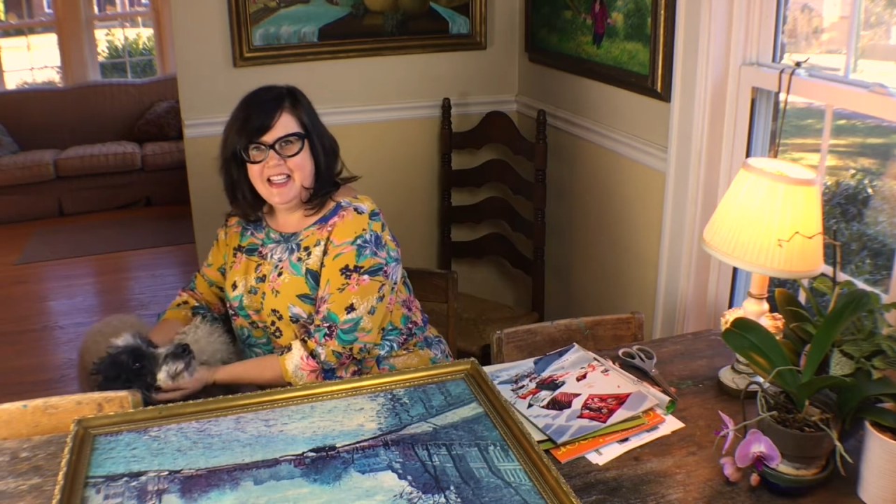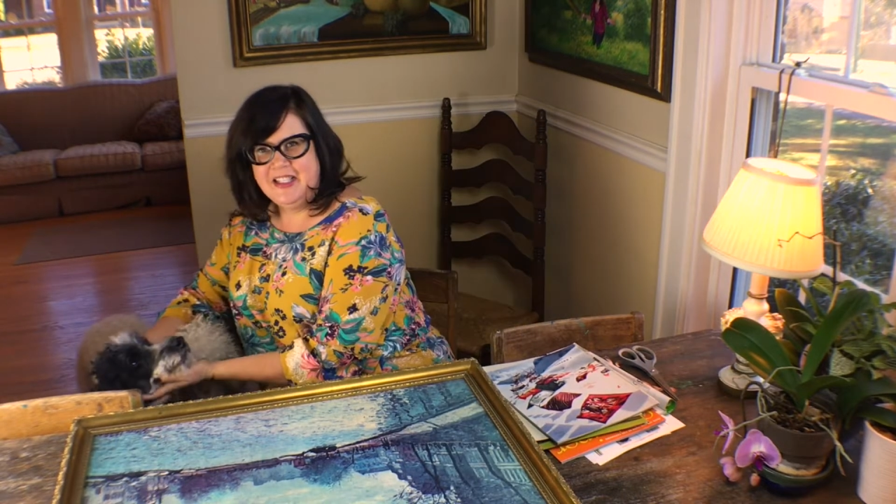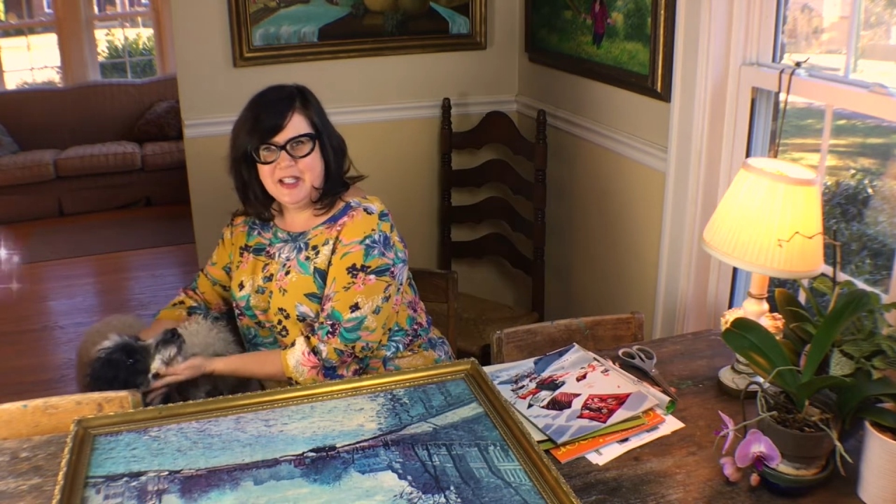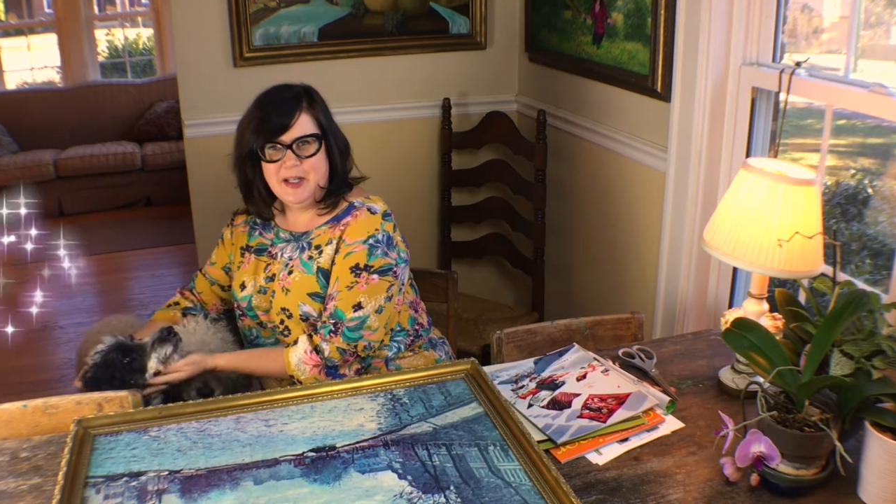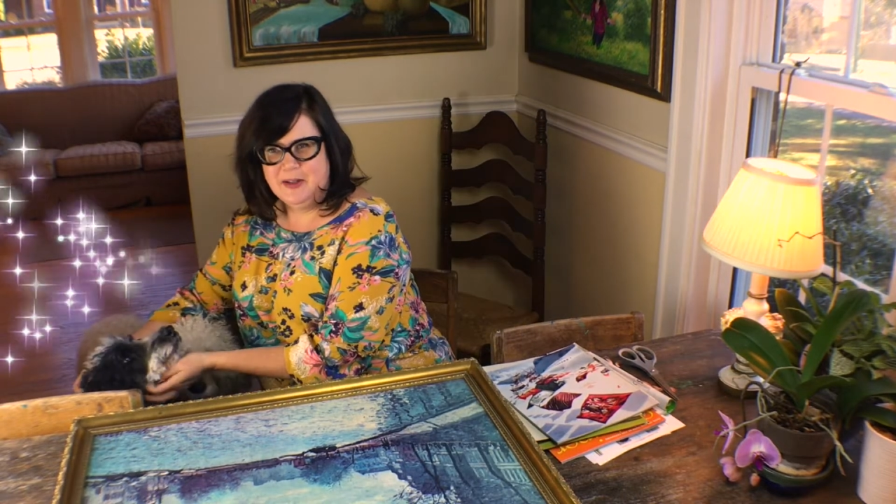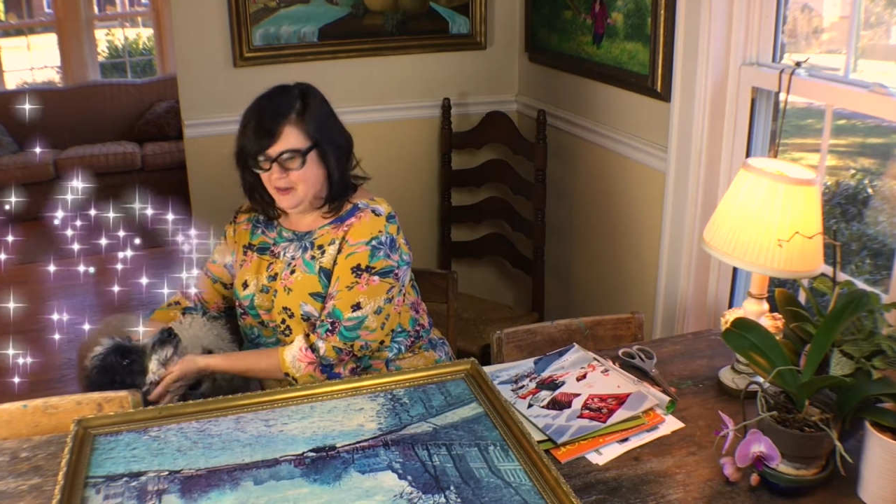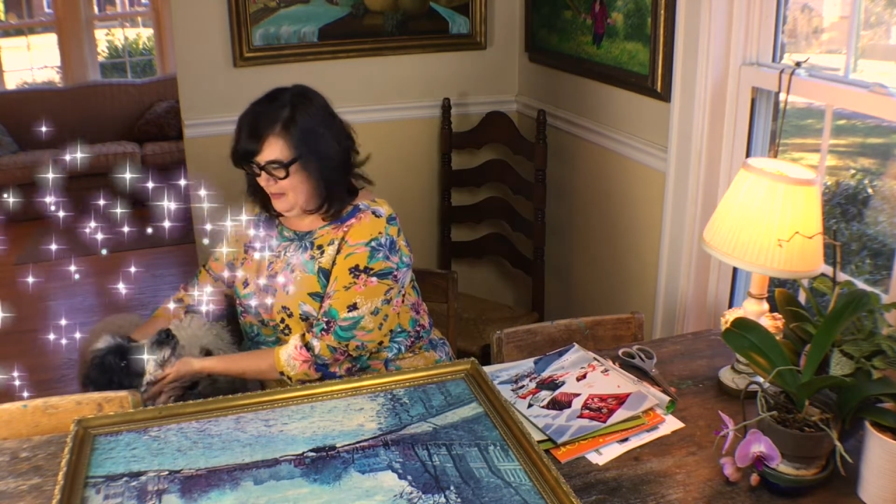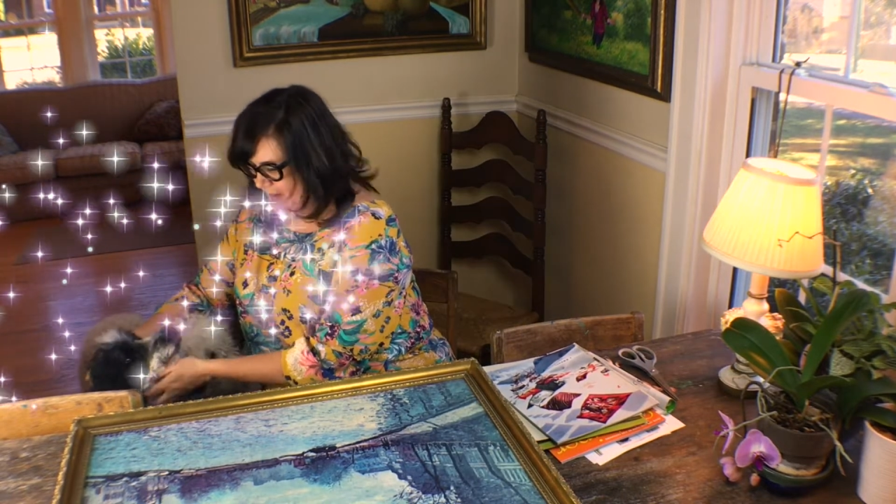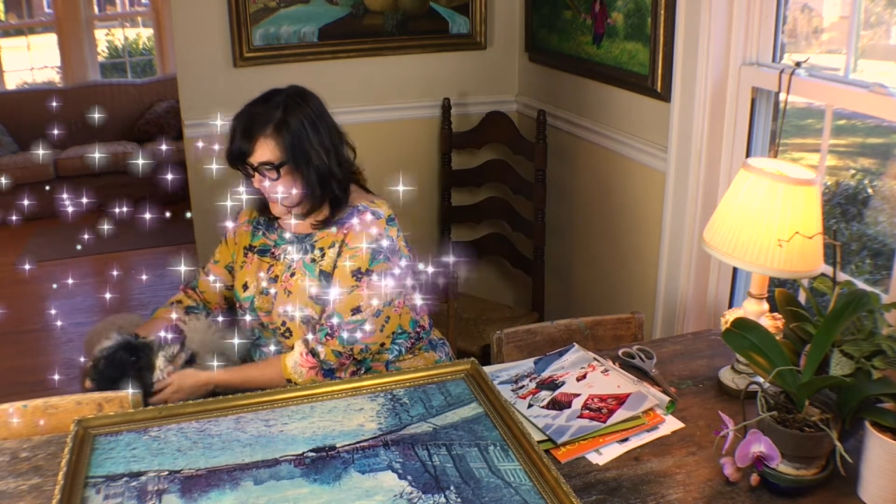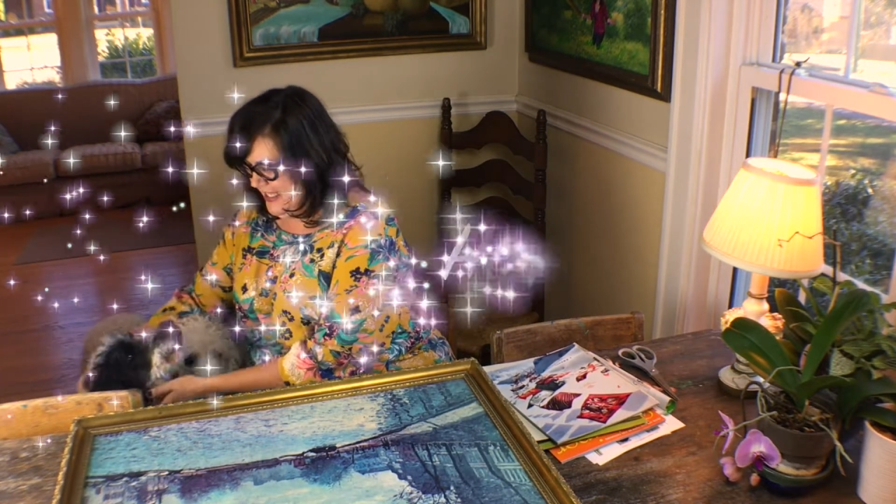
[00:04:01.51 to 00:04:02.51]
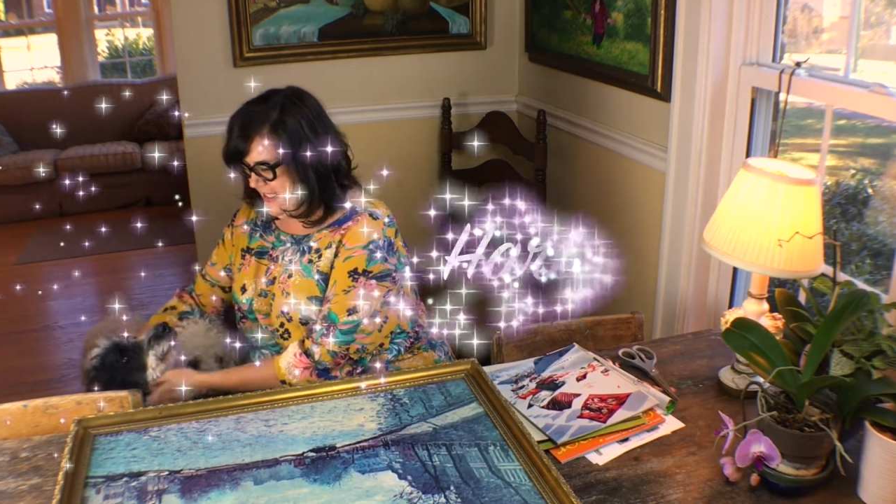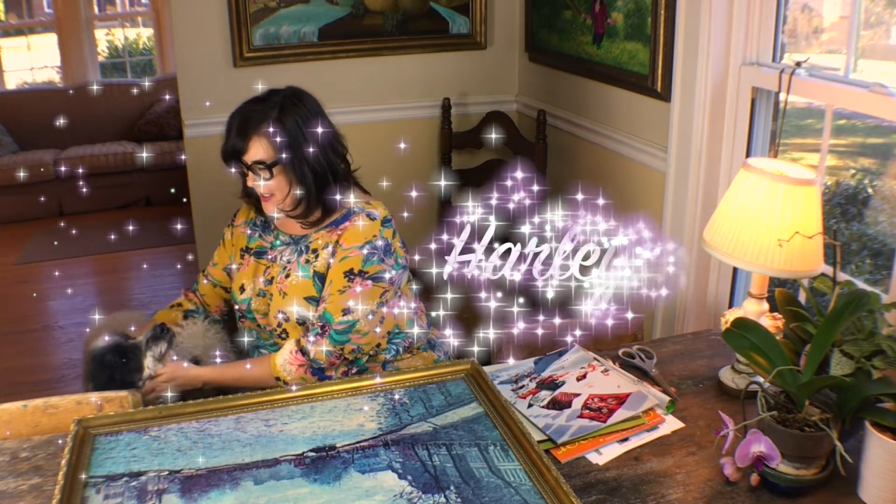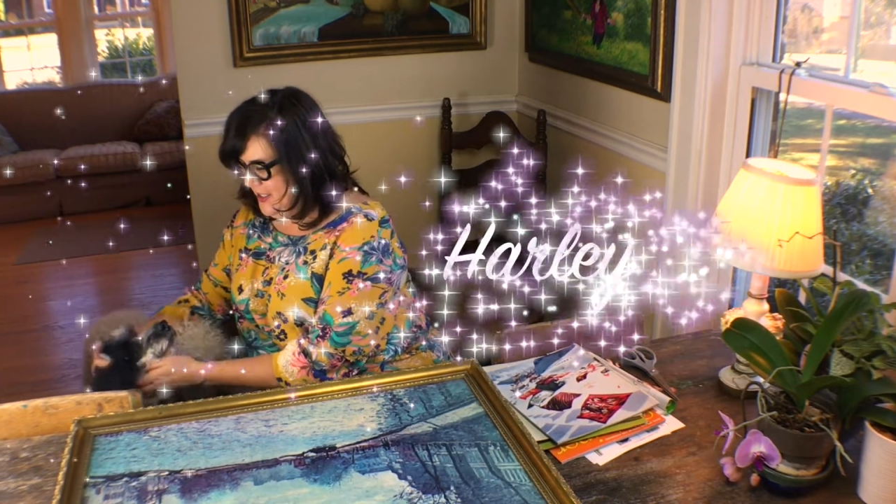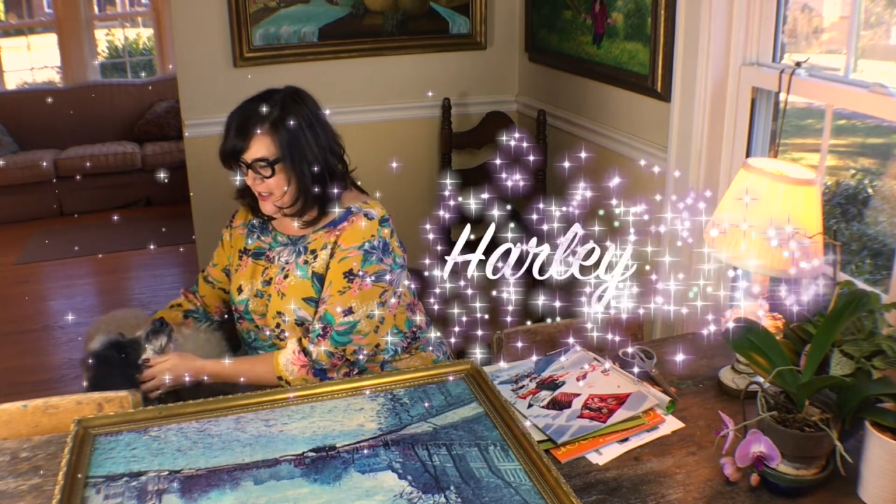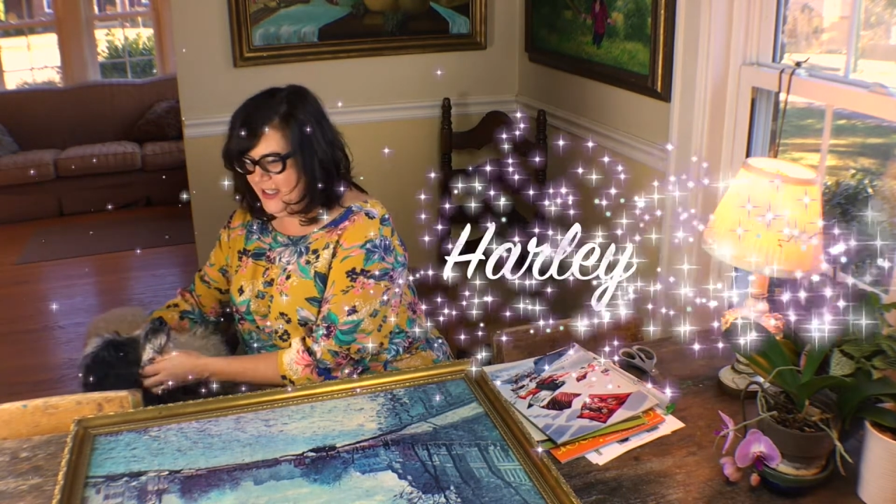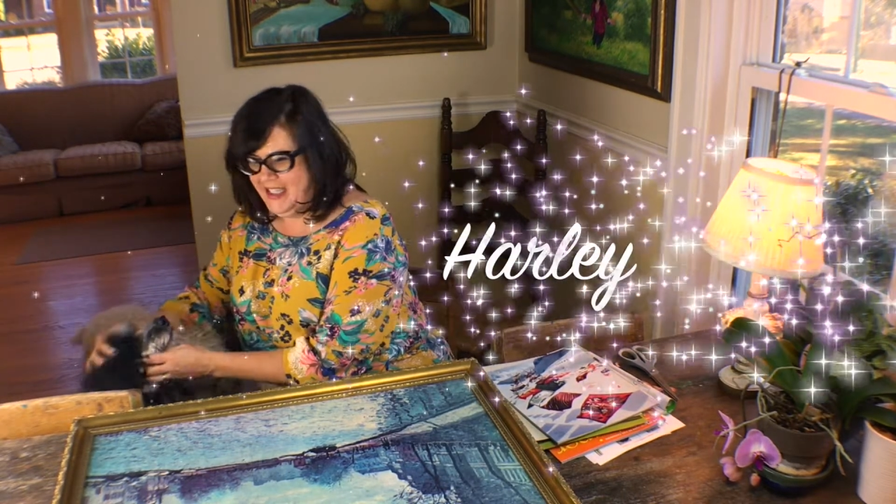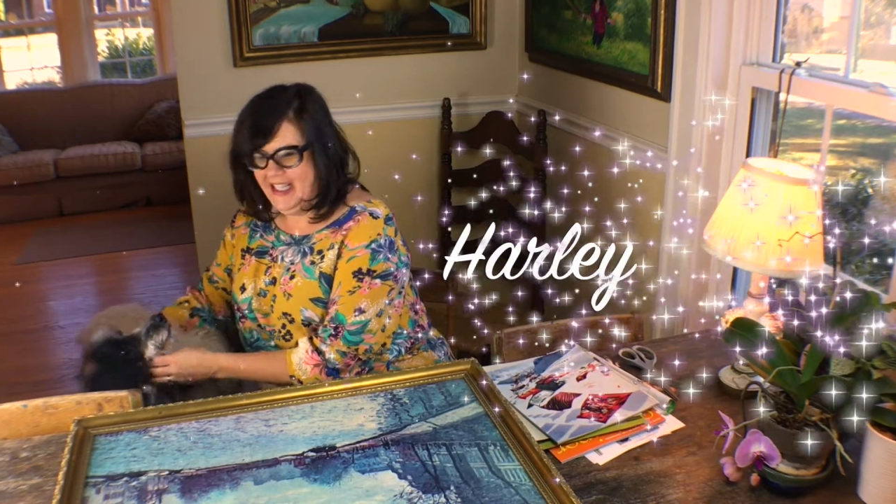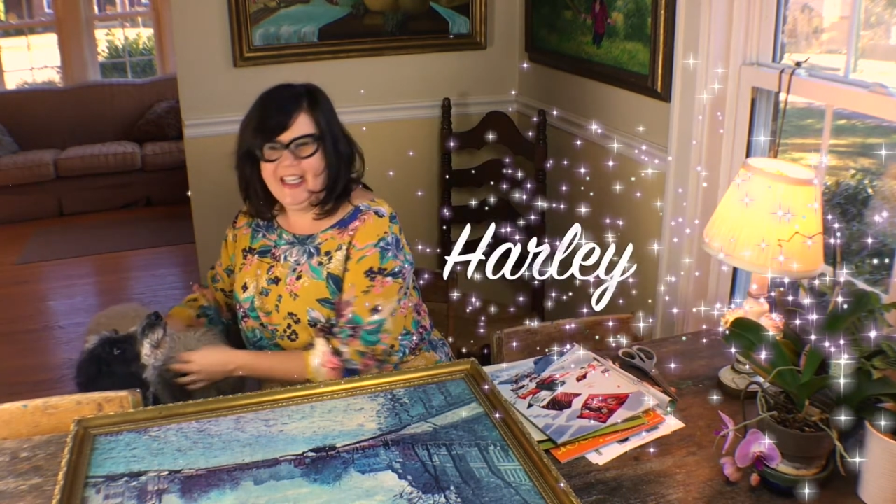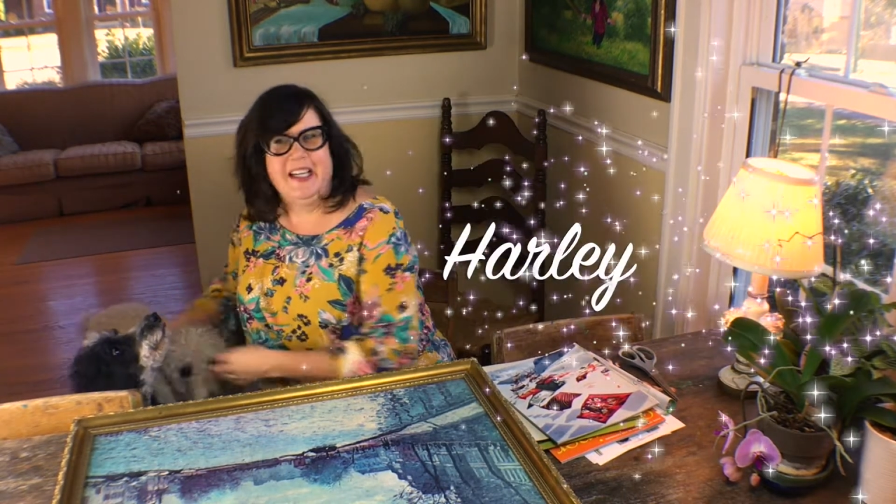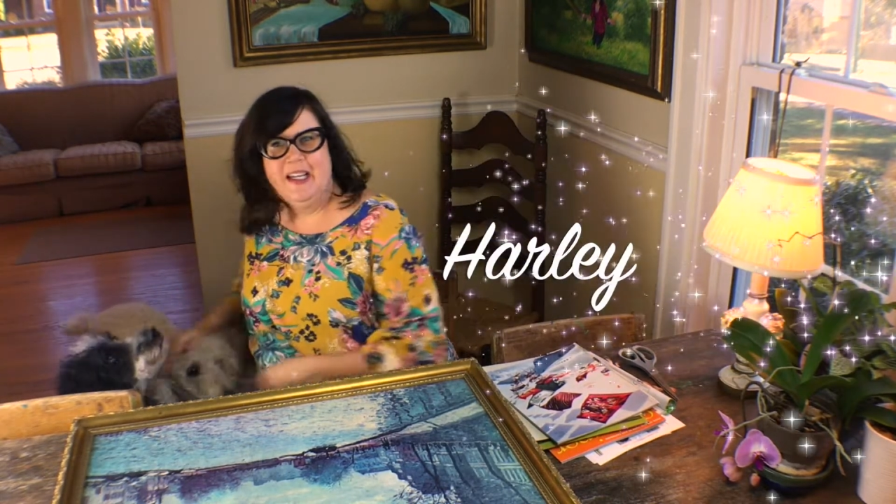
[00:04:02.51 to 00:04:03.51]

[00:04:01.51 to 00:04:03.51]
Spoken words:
this cute little face is Harley.